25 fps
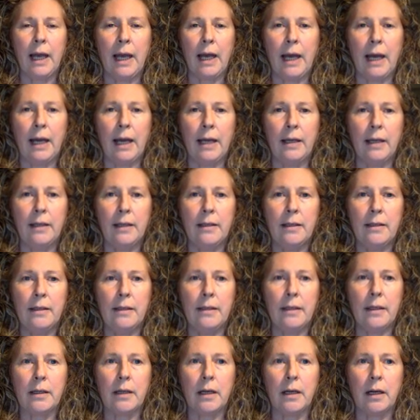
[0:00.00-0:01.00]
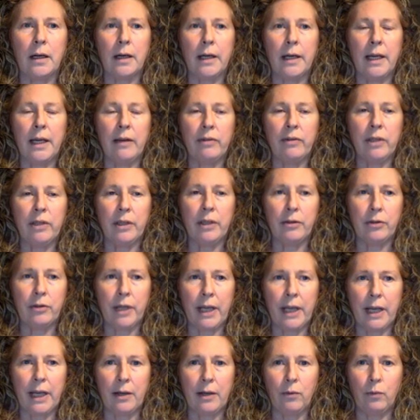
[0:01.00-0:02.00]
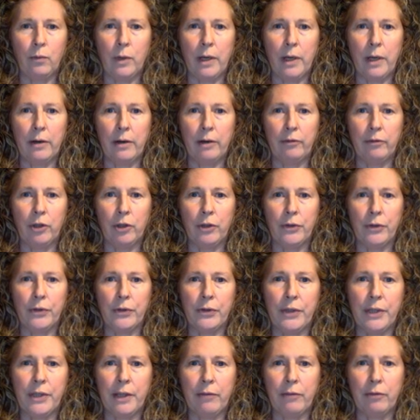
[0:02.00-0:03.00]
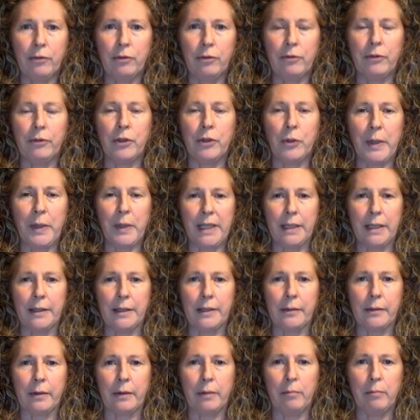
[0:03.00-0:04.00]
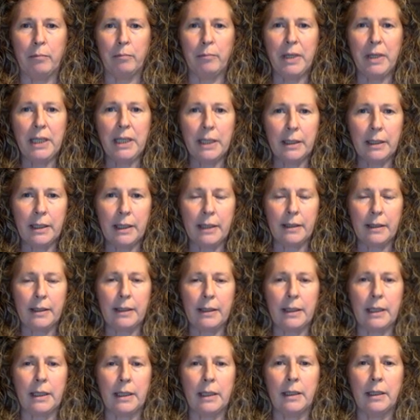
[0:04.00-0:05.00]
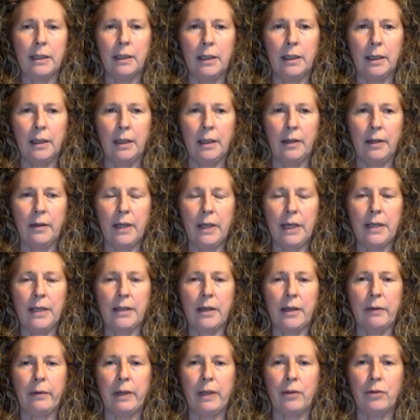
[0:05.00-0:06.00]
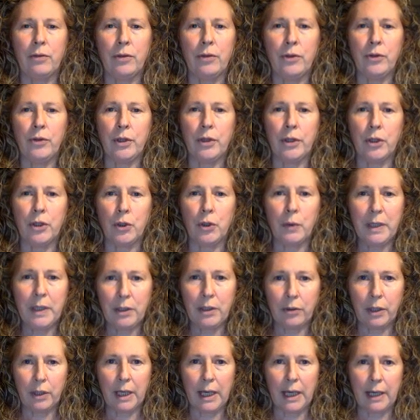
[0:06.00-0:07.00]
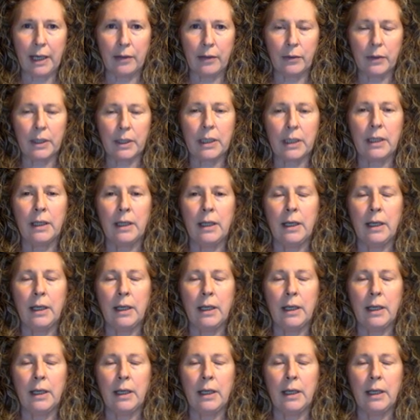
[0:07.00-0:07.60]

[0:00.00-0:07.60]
And I have another account where I've got several for Twitter. So I'm beta testing things going through to the Twitter account,